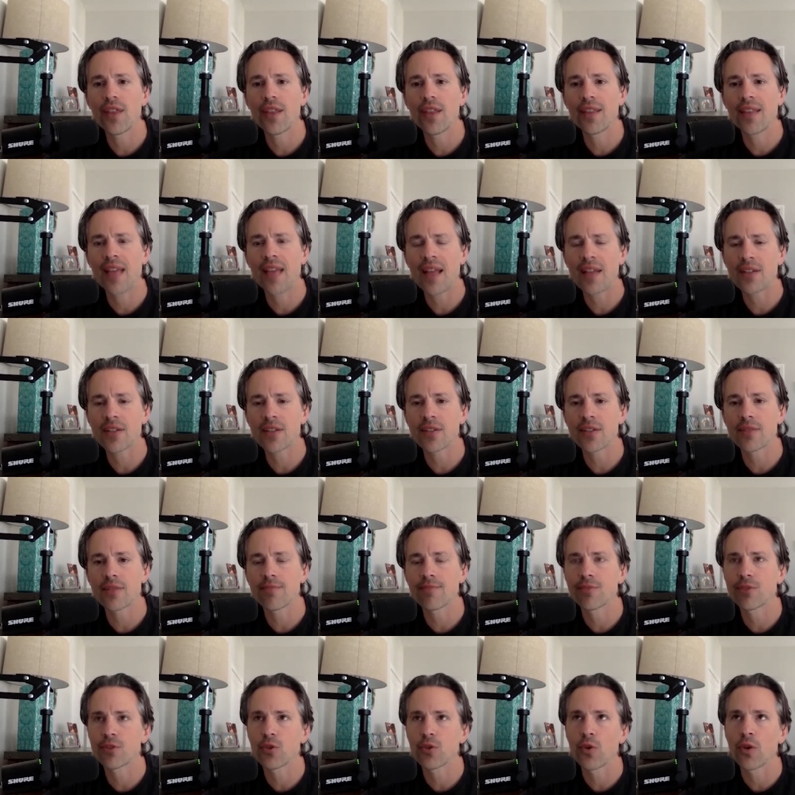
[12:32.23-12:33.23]
that's
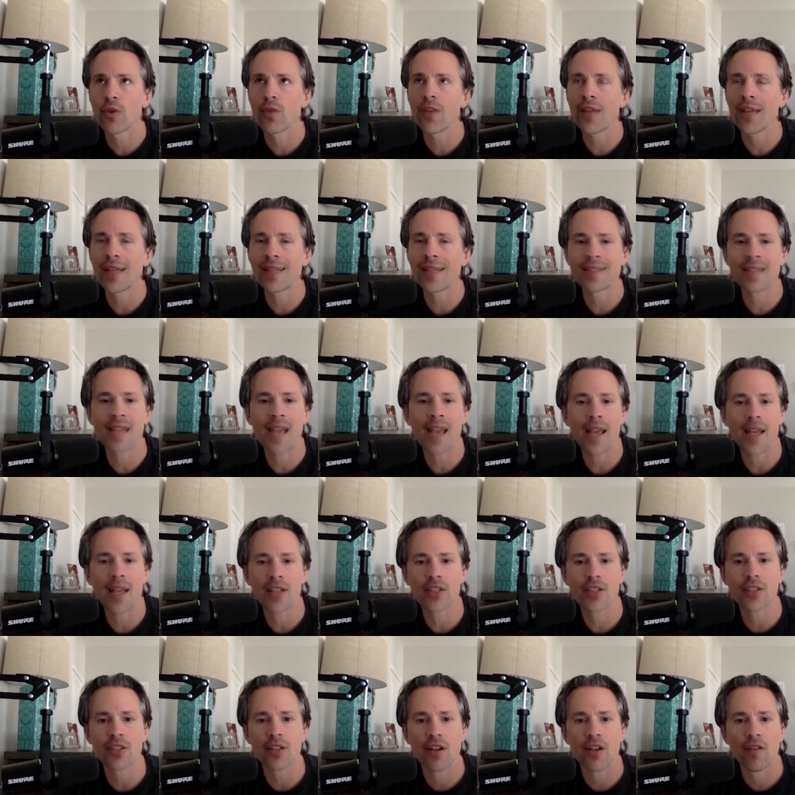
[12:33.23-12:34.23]
sort of like
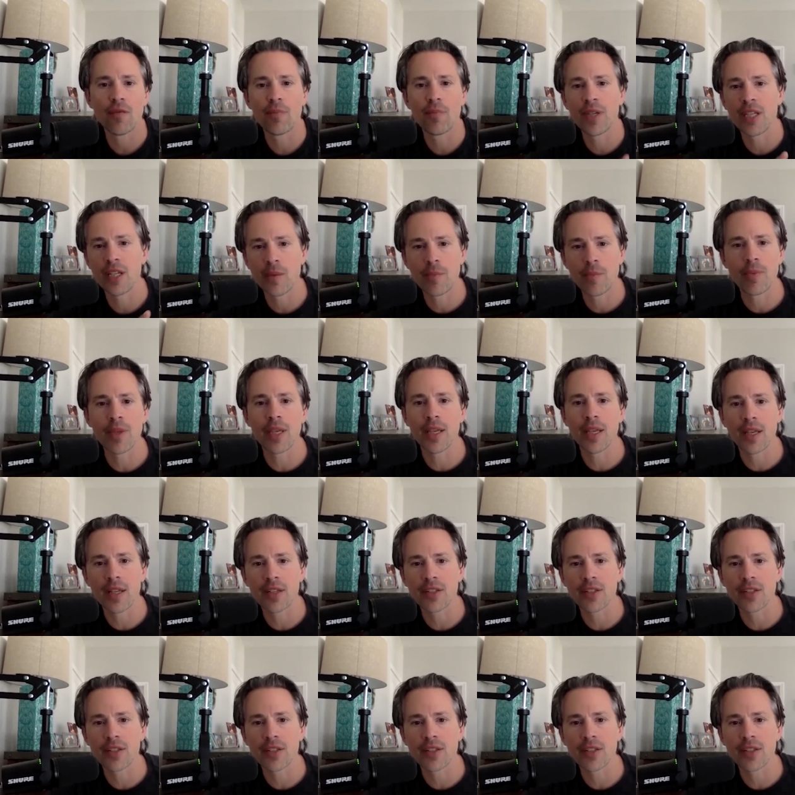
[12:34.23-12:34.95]
dance of B2B.